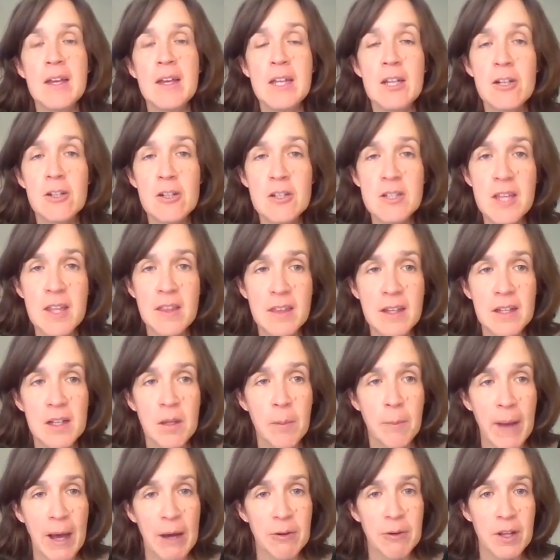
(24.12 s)
Here's the thing
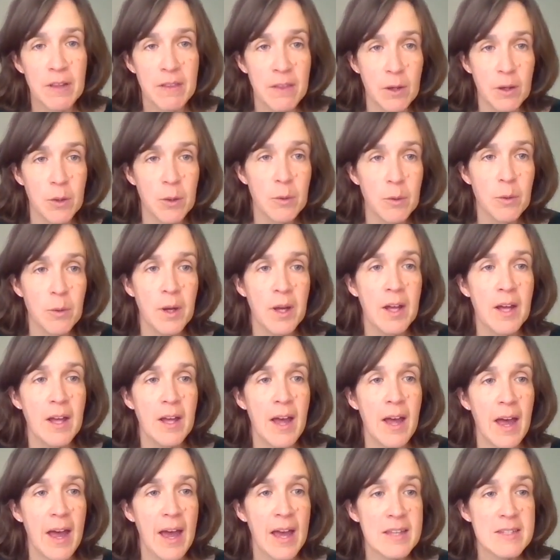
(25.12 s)
about it though.
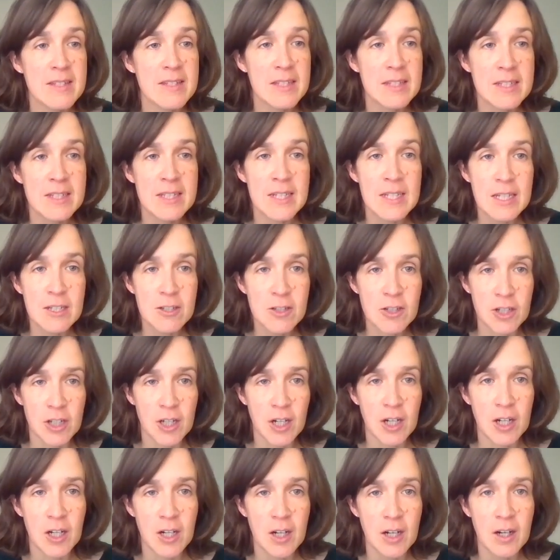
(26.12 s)
As a
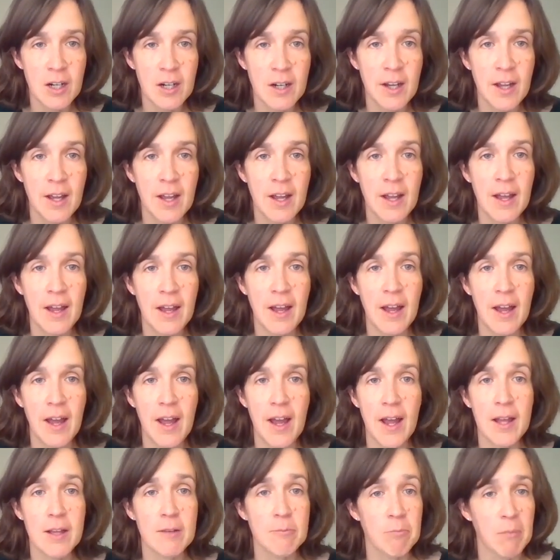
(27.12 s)
teacher,
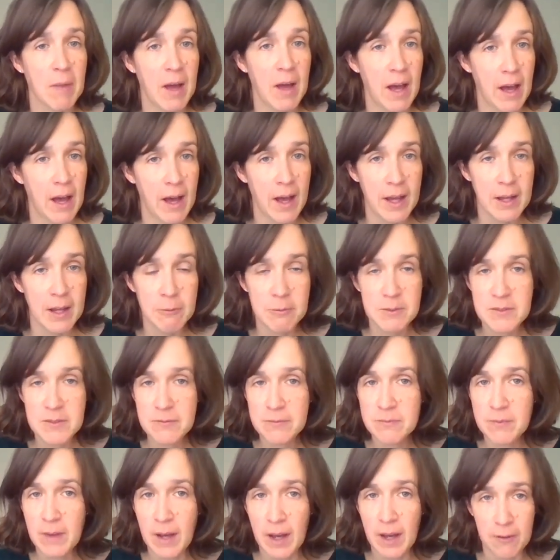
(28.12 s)
I was
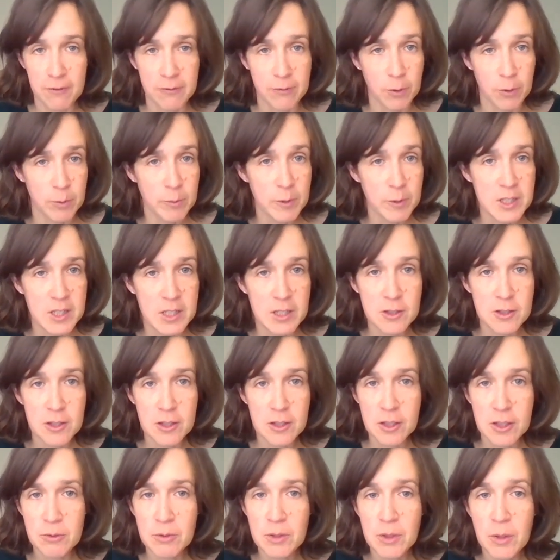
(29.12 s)
a former
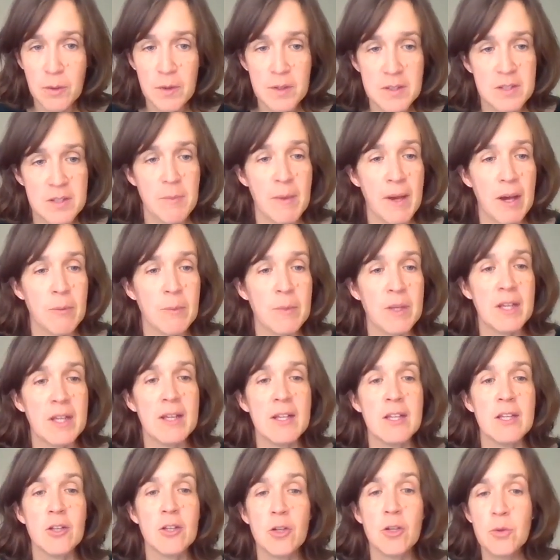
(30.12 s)
teacher. You know this about
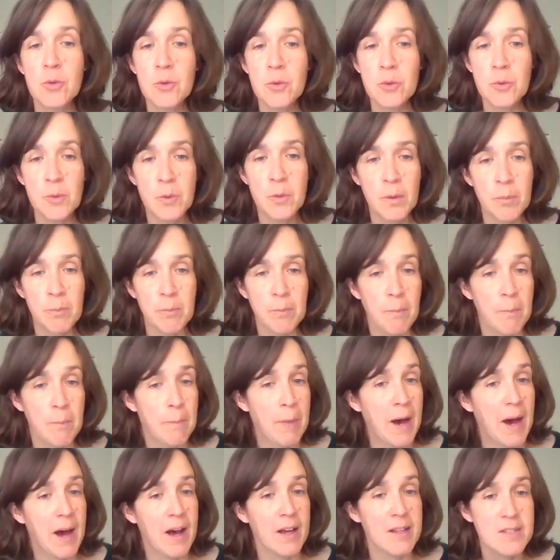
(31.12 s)
me. You were
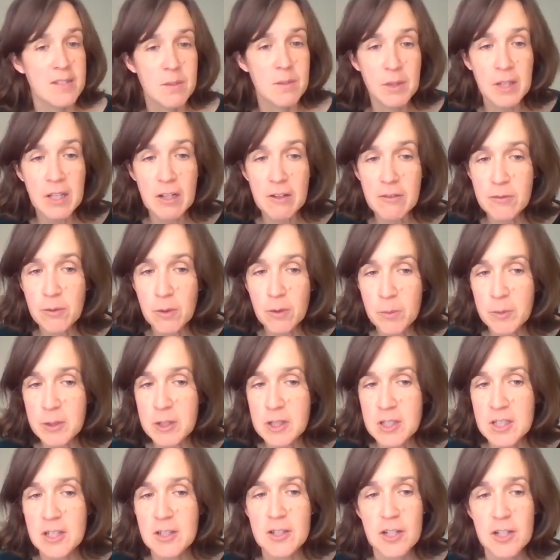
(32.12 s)
possibly a
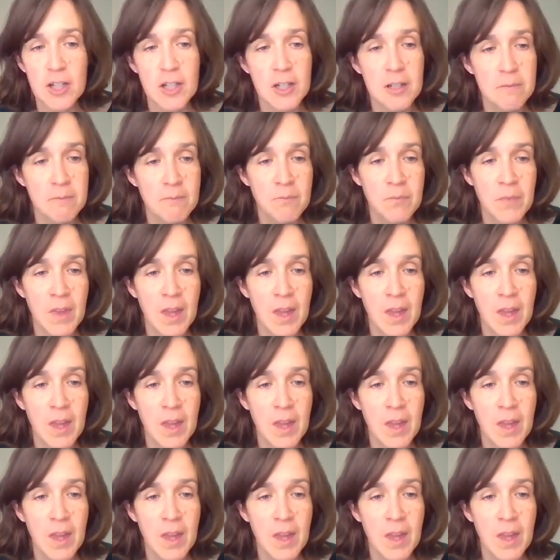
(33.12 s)
former teacher.